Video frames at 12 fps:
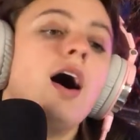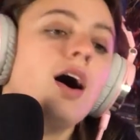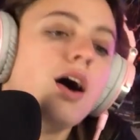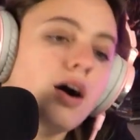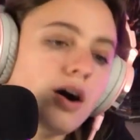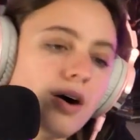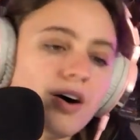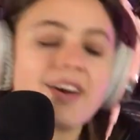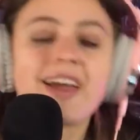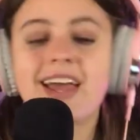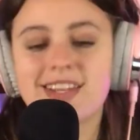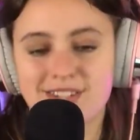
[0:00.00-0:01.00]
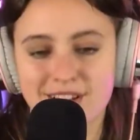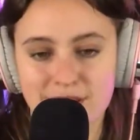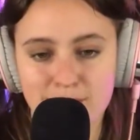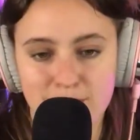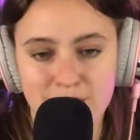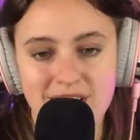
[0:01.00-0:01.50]
oh, okay, so I
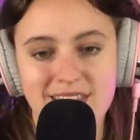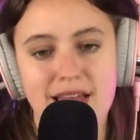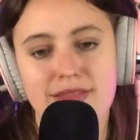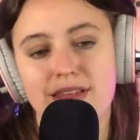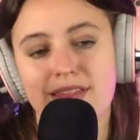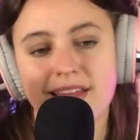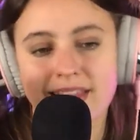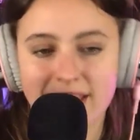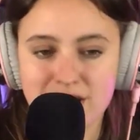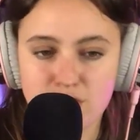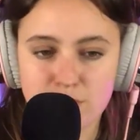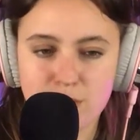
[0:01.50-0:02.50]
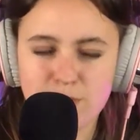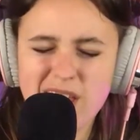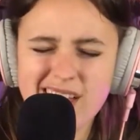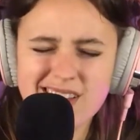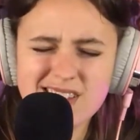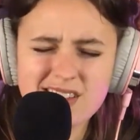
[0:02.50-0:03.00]
can breathe, and then they land you with the
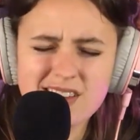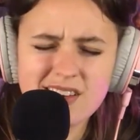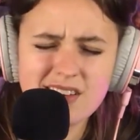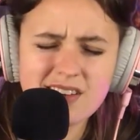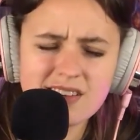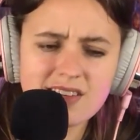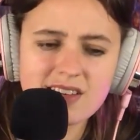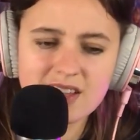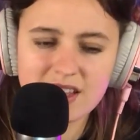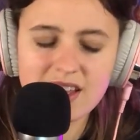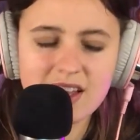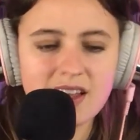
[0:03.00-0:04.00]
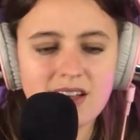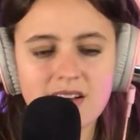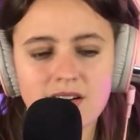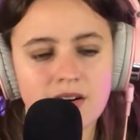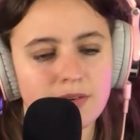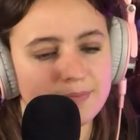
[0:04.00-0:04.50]
pleasure and the
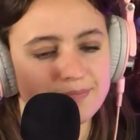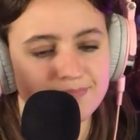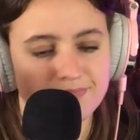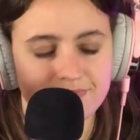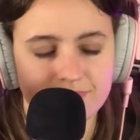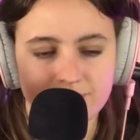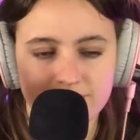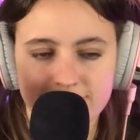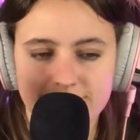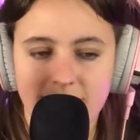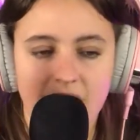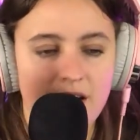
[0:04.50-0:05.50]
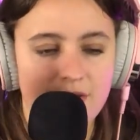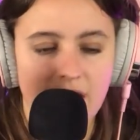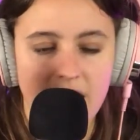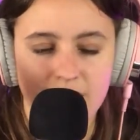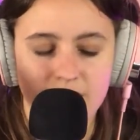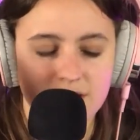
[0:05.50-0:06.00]
kill.
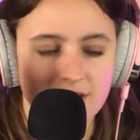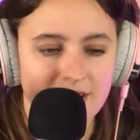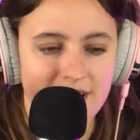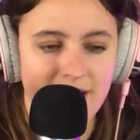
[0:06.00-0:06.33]
Fire.